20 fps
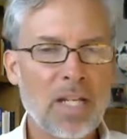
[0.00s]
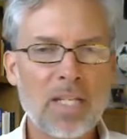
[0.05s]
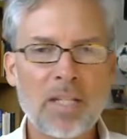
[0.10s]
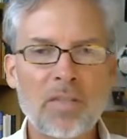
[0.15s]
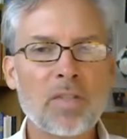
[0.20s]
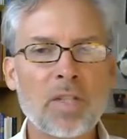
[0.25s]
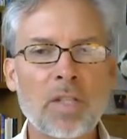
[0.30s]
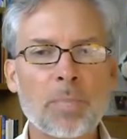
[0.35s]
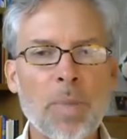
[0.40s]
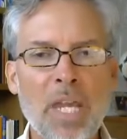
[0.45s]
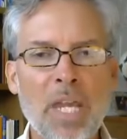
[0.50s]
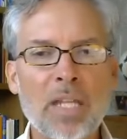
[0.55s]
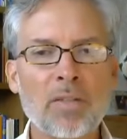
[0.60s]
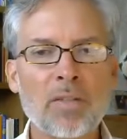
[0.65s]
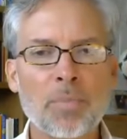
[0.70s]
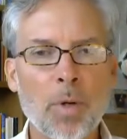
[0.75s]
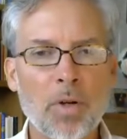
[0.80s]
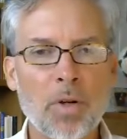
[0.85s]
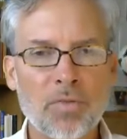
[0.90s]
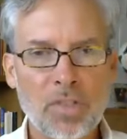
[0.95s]
Even the pain
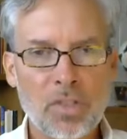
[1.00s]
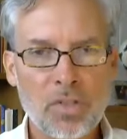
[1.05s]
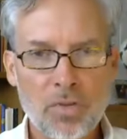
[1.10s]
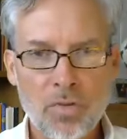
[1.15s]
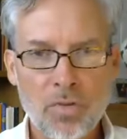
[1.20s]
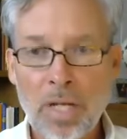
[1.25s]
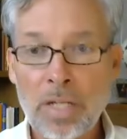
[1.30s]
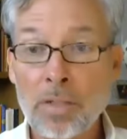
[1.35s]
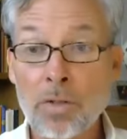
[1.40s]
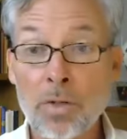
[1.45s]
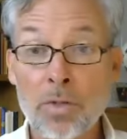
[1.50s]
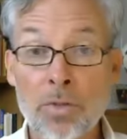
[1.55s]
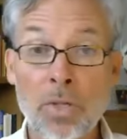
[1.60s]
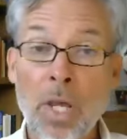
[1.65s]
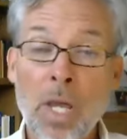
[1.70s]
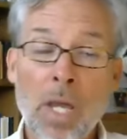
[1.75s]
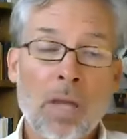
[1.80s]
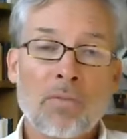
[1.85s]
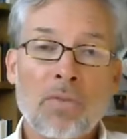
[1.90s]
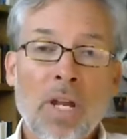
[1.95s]
of perfect strangers,
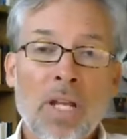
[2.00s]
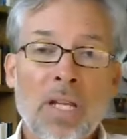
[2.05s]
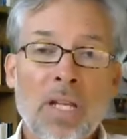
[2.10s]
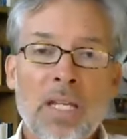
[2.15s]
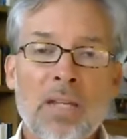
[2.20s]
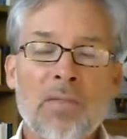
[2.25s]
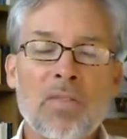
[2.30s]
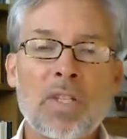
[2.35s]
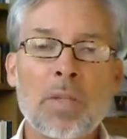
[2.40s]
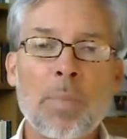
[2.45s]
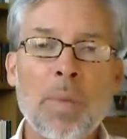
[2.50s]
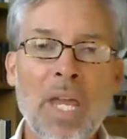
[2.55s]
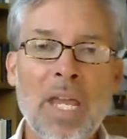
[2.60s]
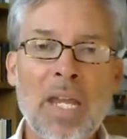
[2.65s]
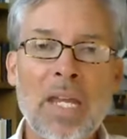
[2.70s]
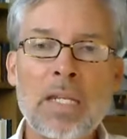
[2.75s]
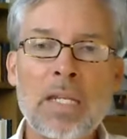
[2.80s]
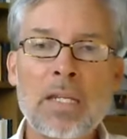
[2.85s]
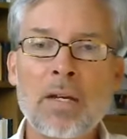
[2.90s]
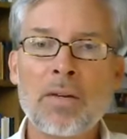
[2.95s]
frankly, even the
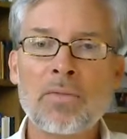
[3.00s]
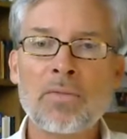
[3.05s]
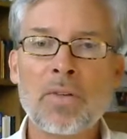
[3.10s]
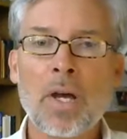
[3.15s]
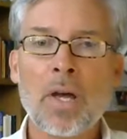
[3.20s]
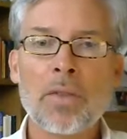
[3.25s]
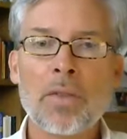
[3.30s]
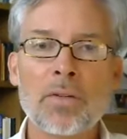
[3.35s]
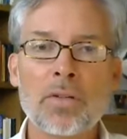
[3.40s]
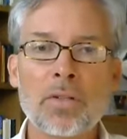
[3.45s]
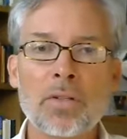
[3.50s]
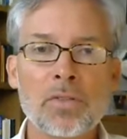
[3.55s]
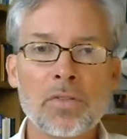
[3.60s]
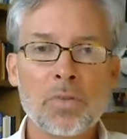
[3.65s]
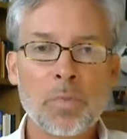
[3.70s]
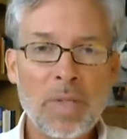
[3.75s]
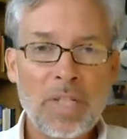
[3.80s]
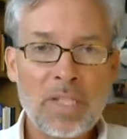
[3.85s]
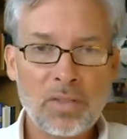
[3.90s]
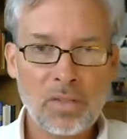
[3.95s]
pain of other
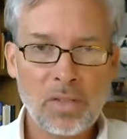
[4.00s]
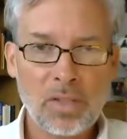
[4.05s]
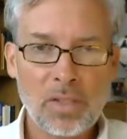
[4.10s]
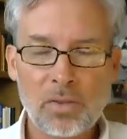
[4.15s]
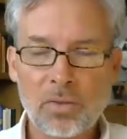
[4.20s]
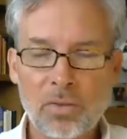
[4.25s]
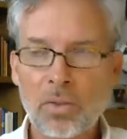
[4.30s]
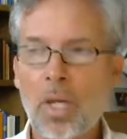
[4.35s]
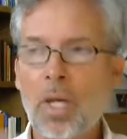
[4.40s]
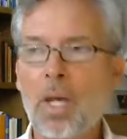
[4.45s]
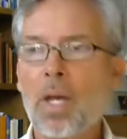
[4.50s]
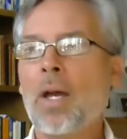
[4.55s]
species.